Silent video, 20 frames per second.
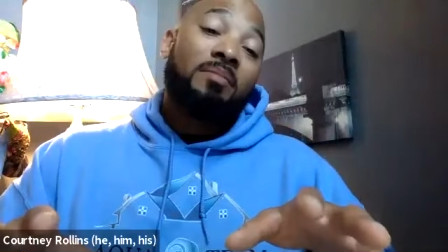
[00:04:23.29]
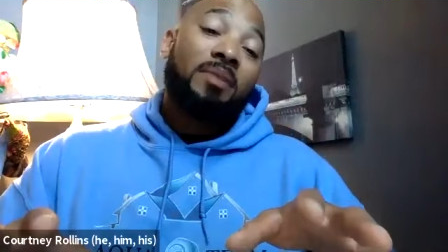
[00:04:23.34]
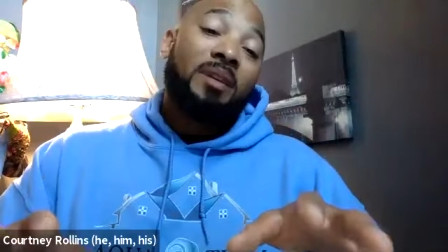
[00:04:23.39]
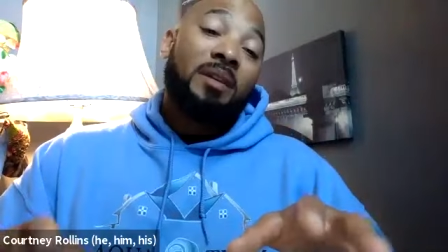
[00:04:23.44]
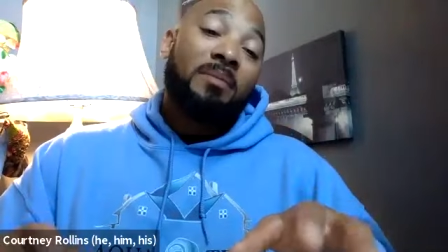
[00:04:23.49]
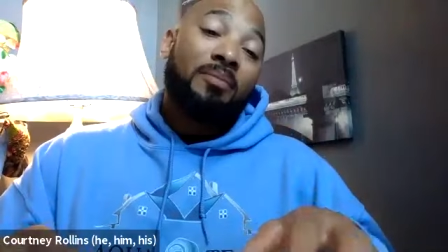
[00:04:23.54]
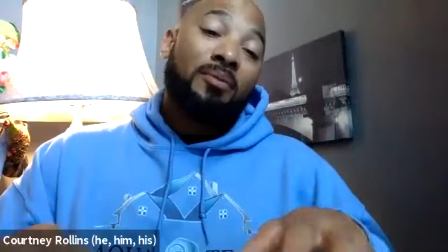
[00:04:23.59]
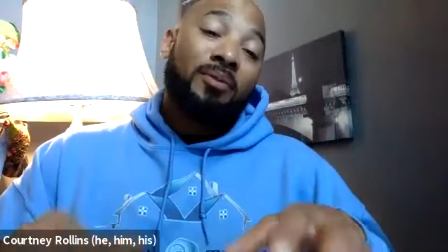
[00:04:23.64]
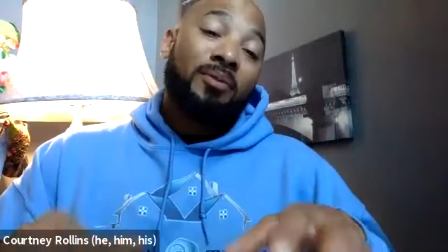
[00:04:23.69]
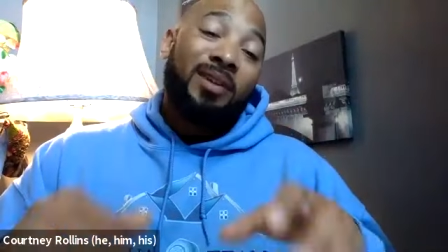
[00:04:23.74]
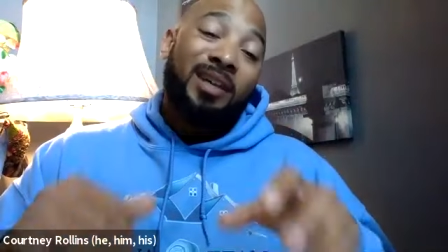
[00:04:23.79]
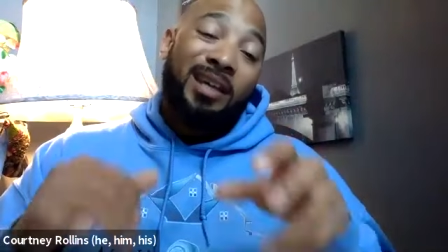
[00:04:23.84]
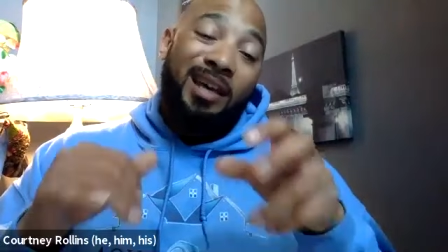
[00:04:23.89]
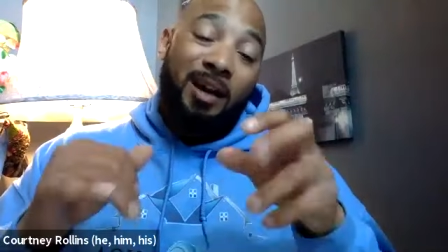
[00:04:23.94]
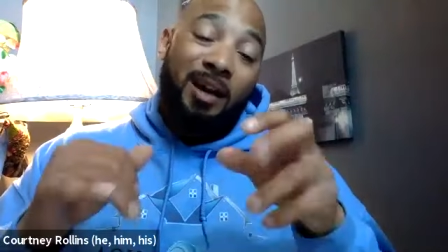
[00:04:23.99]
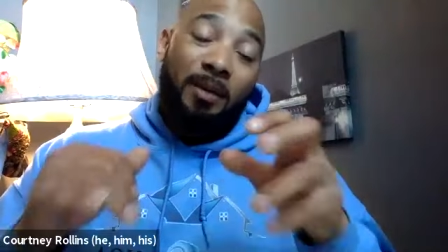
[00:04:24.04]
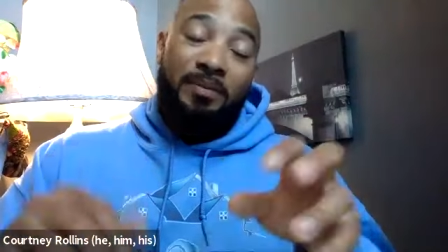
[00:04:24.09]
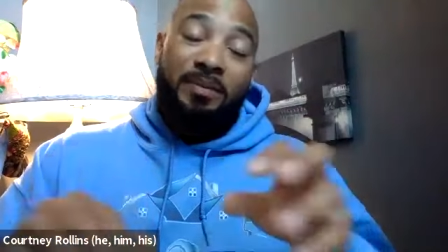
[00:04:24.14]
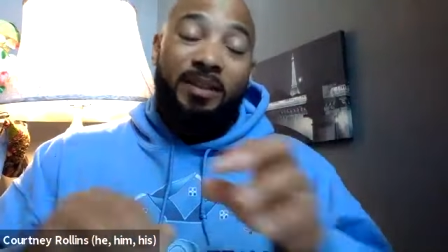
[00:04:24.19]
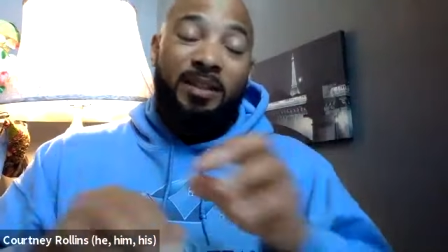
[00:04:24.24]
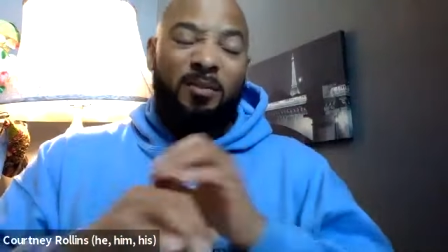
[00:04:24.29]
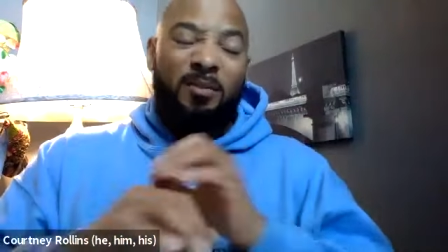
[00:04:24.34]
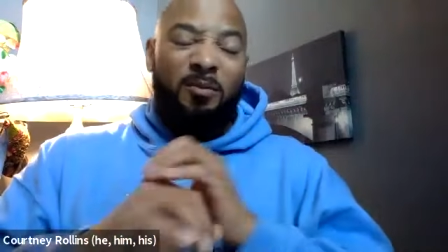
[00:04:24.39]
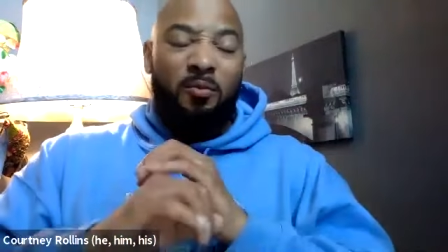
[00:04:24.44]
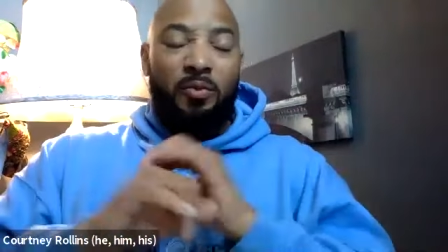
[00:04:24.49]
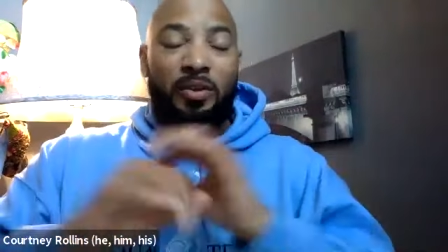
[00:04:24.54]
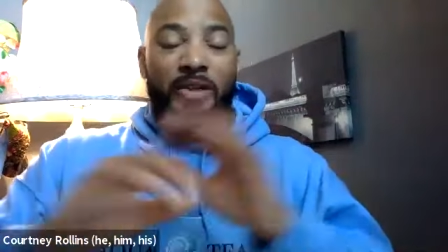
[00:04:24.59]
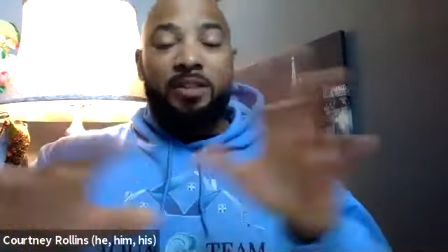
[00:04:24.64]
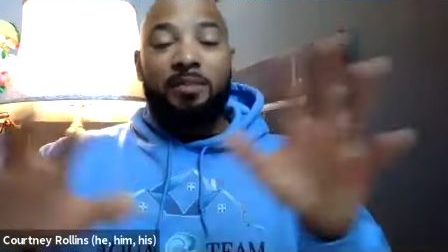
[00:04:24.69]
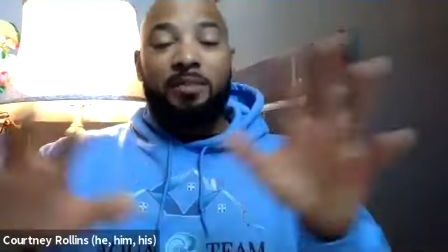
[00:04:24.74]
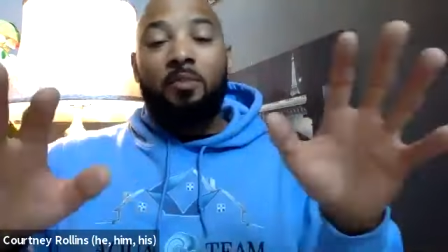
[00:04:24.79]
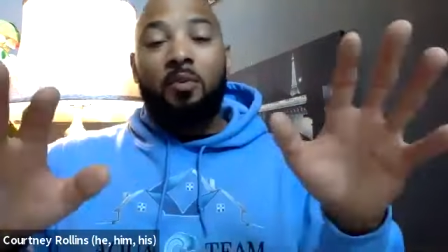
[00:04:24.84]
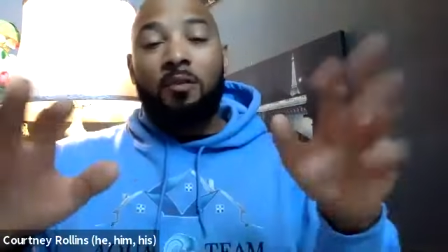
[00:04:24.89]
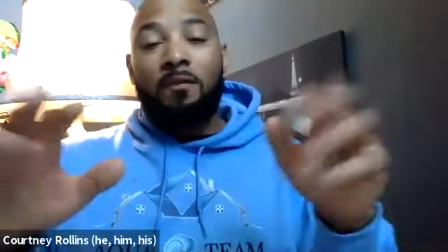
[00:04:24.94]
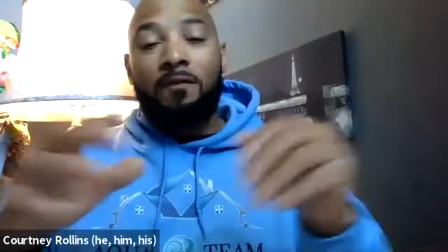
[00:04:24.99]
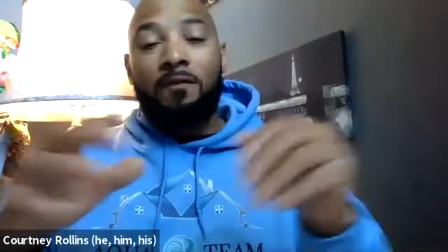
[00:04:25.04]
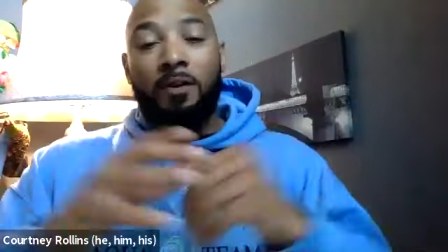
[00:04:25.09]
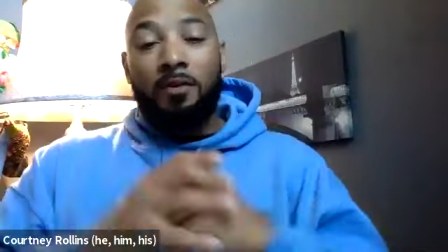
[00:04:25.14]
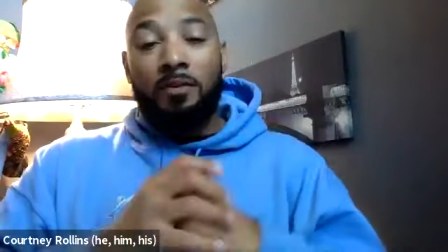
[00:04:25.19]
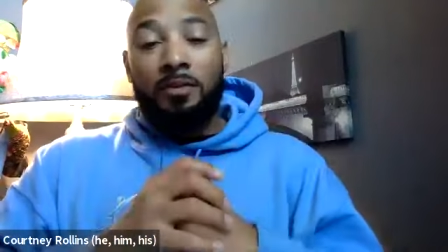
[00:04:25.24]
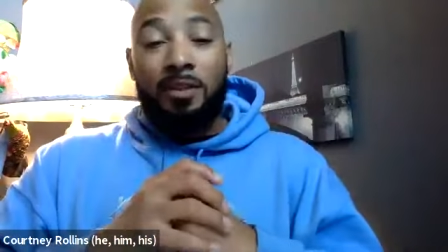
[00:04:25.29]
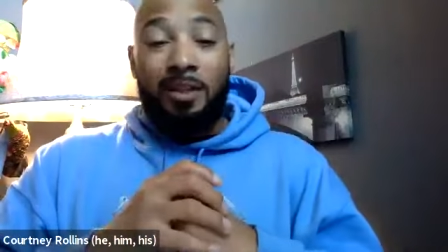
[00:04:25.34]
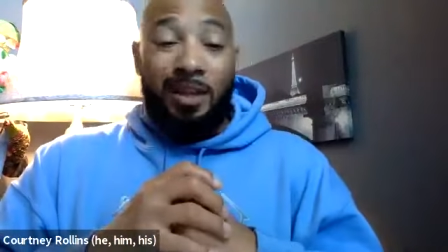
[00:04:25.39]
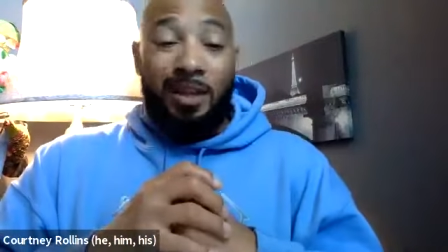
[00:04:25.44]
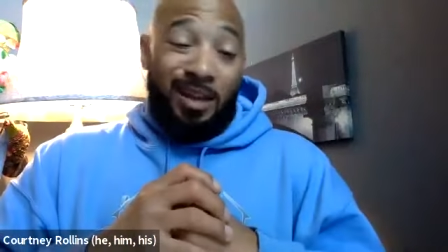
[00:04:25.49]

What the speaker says: people. It helps us reach more folks.